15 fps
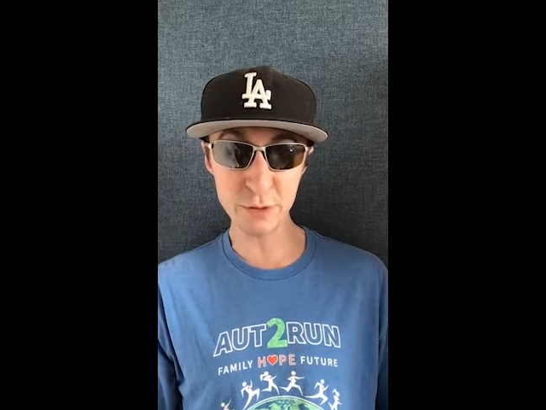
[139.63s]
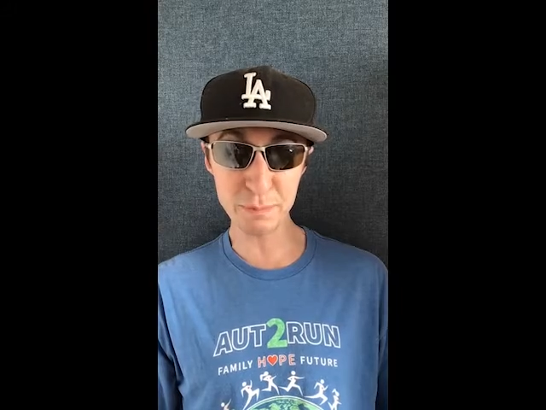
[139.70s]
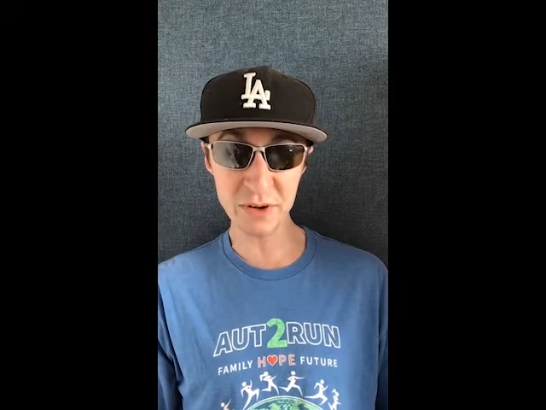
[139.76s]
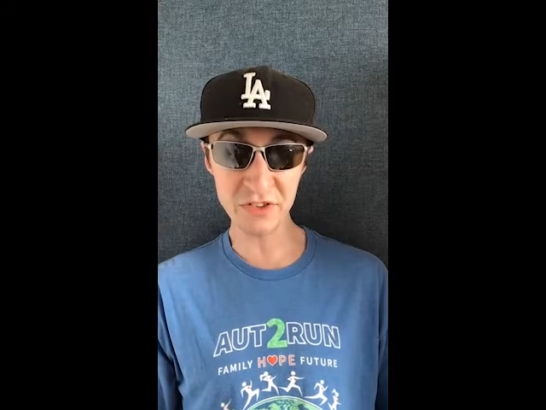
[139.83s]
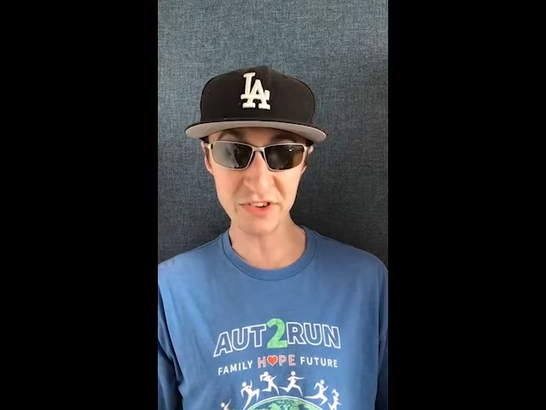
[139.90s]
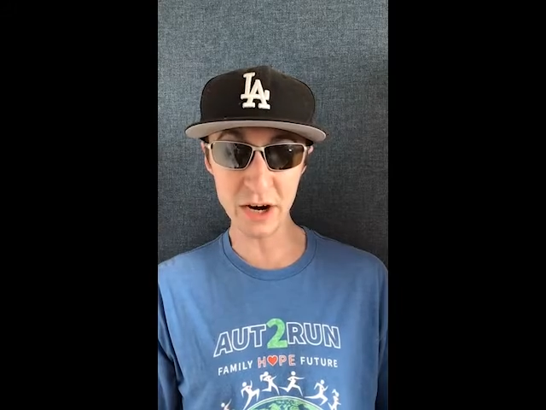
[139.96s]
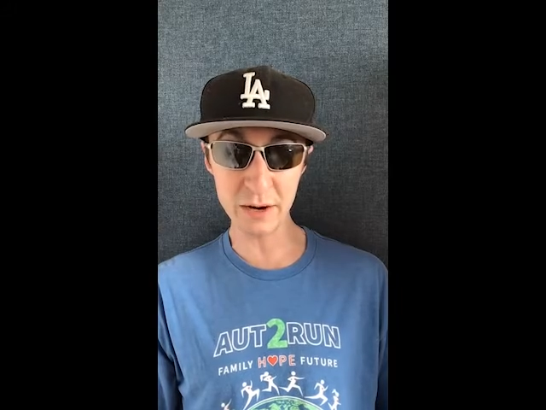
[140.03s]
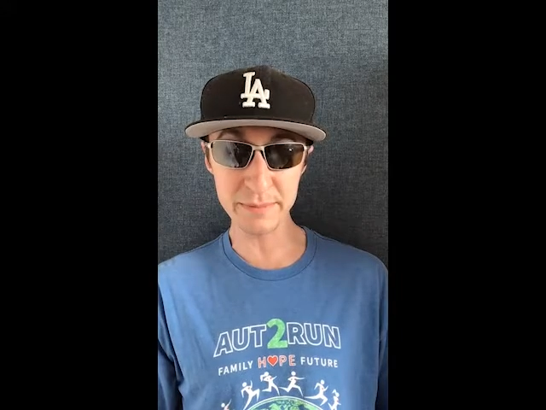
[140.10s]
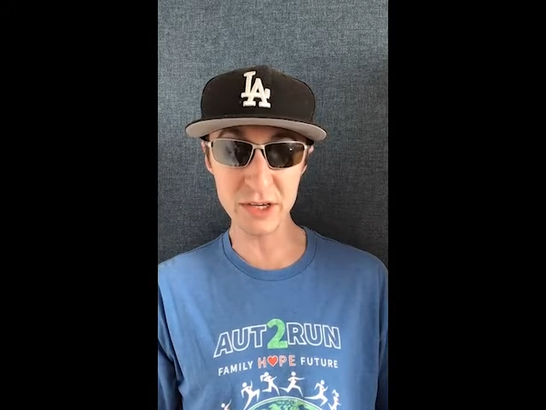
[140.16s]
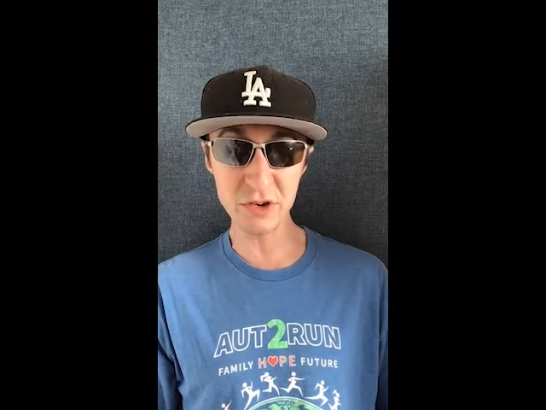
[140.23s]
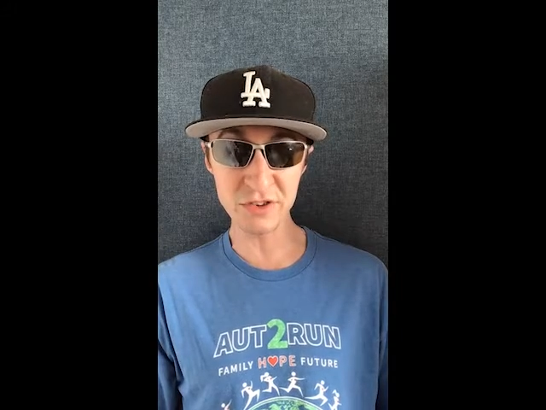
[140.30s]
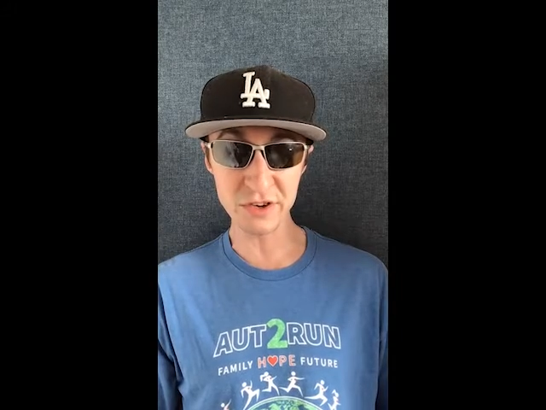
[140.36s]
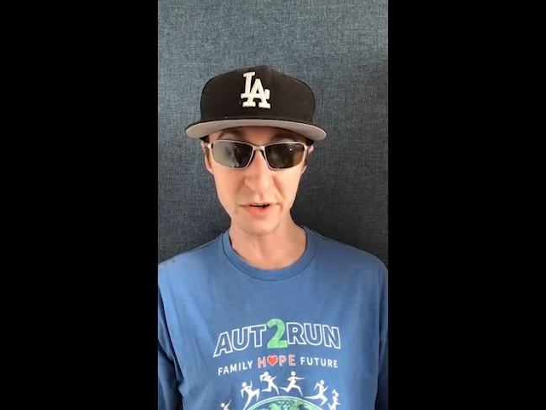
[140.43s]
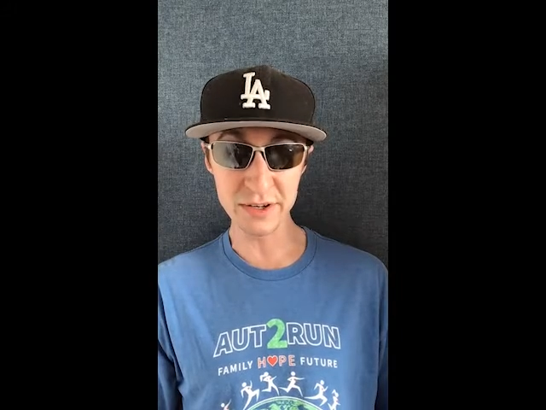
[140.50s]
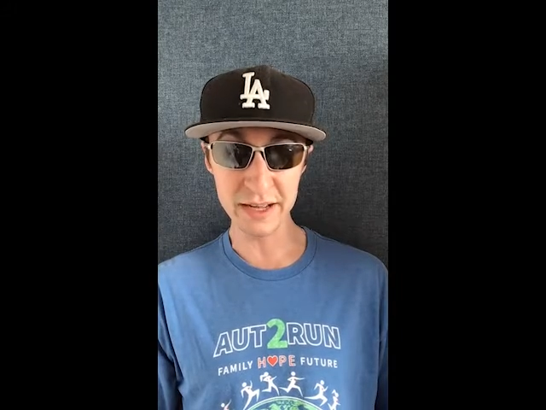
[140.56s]
superstar
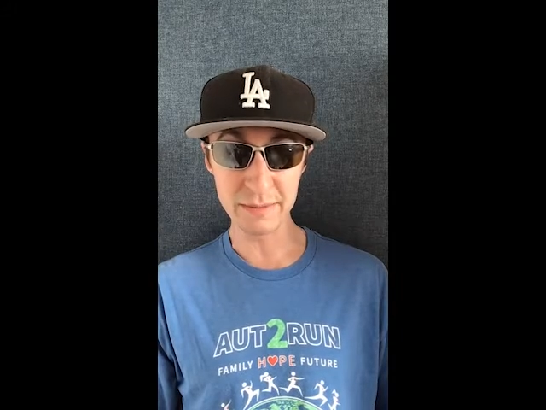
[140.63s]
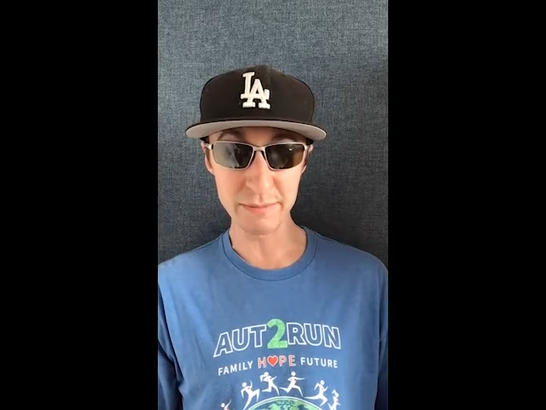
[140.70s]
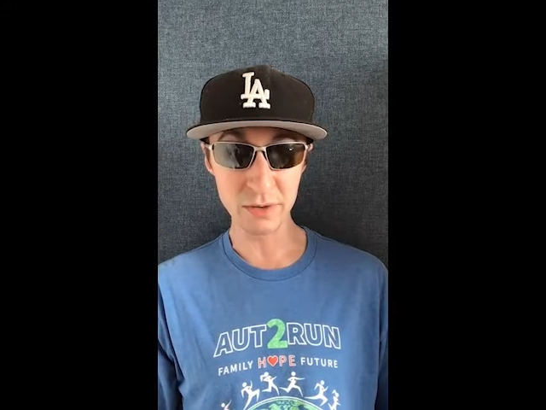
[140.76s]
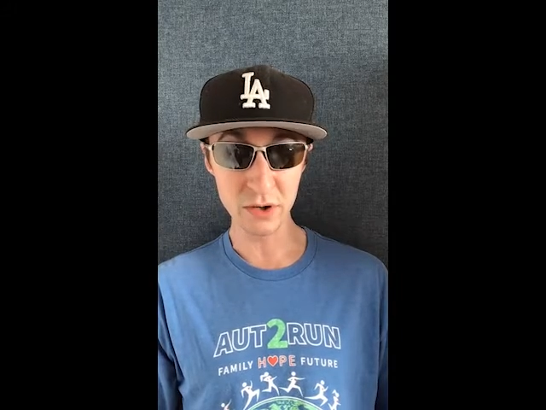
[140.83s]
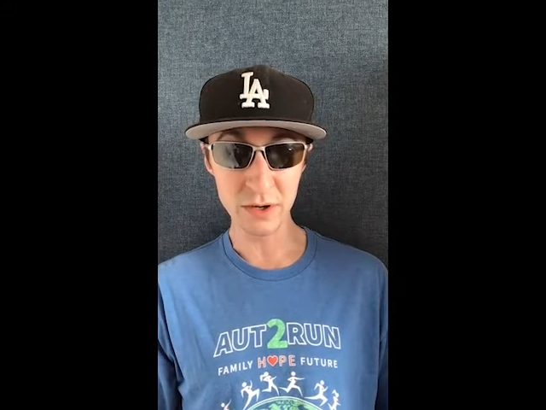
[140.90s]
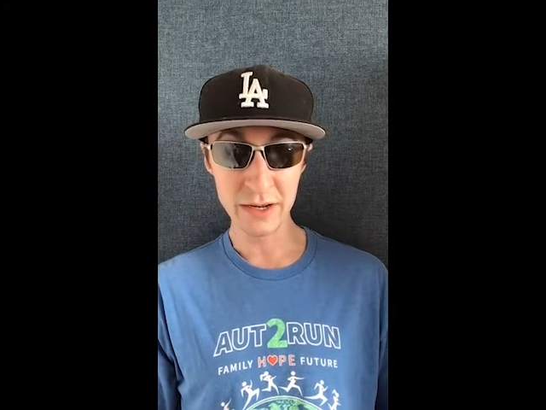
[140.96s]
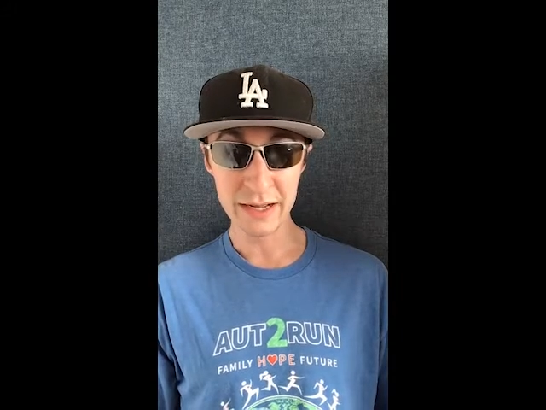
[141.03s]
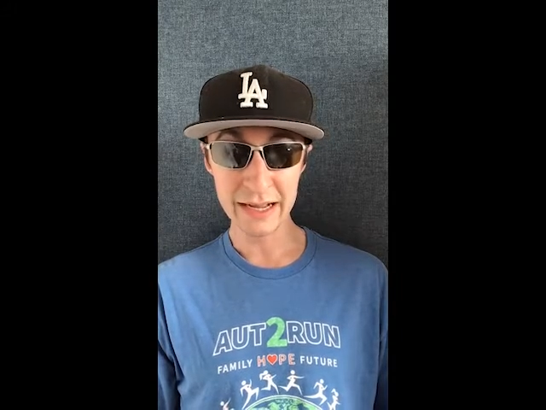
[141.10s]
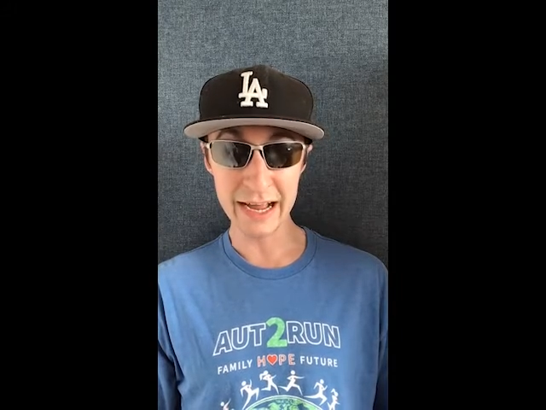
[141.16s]
musical number.